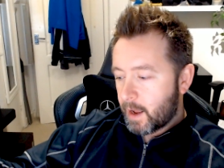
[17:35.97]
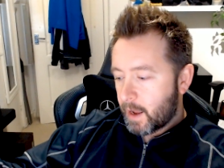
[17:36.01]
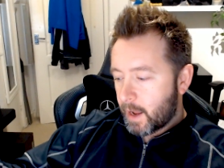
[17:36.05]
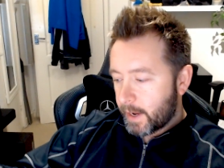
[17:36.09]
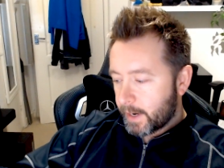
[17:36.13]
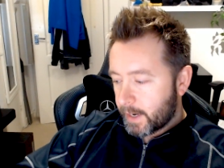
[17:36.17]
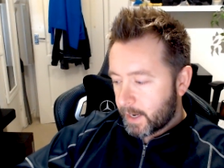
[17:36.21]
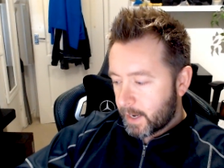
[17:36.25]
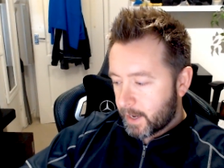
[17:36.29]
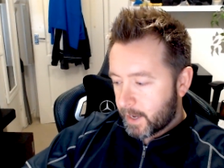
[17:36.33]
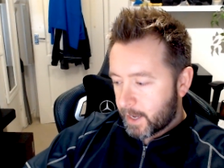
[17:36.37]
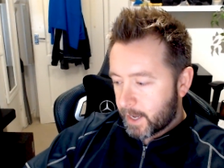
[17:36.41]

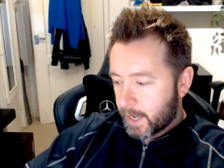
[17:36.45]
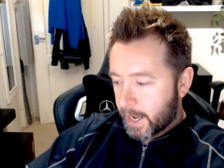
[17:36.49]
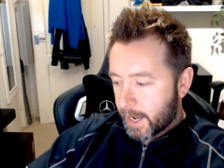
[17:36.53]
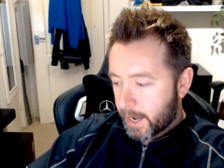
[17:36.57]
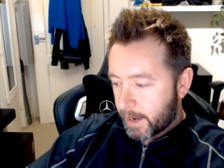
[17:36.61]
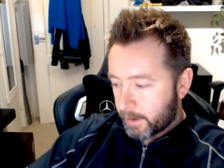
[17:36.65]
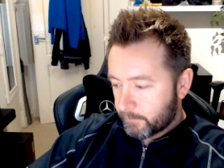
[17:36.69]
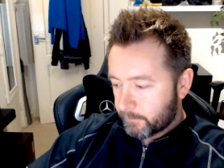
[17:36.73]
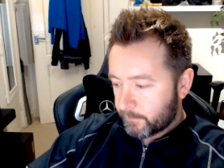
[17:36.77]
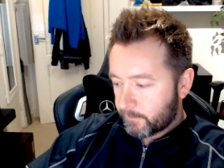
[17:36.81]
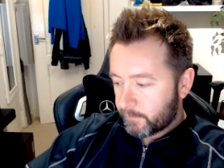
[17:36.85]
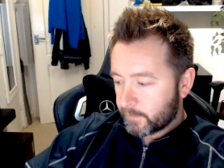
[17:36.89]
I
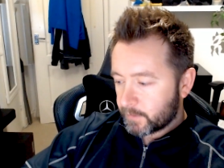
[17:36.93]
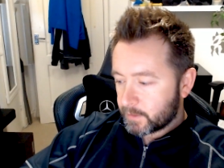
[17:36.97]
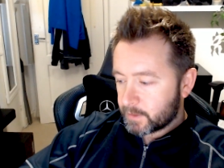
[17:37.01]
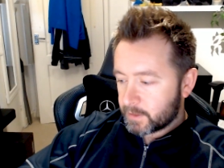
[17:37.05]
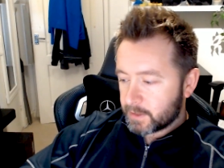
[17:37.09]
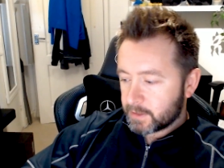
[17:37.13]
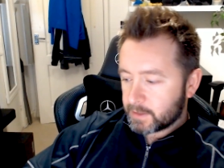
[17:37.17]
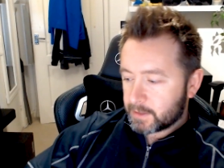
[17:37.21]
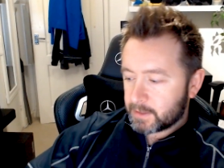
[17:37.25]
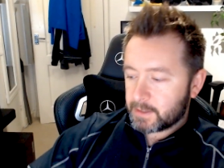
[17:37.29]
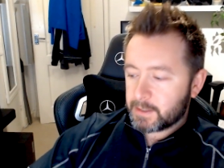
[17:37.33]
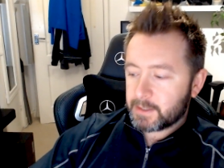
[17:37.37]
have
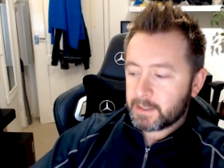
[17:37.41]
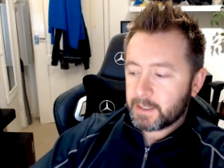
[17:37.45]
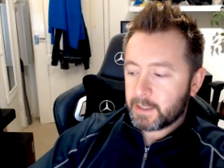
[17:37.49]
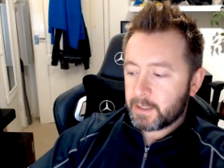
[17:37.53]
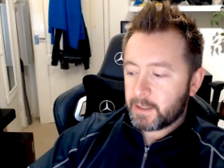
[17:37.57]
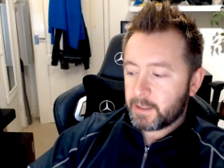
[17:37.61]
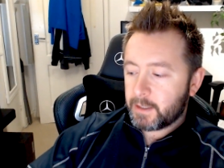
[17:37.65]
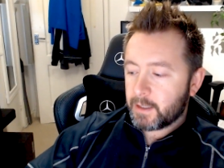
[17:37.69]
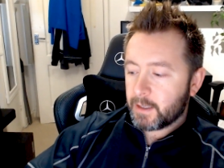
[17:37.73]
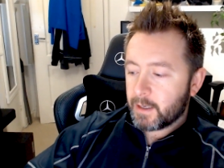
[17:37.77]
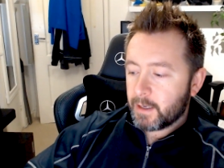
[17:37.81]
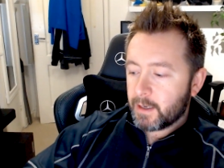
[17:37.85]
to
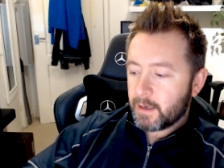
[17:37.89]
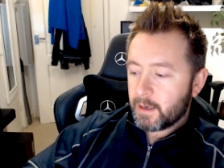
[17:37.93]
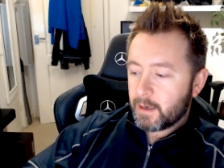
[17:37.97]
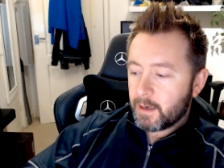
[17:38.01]
see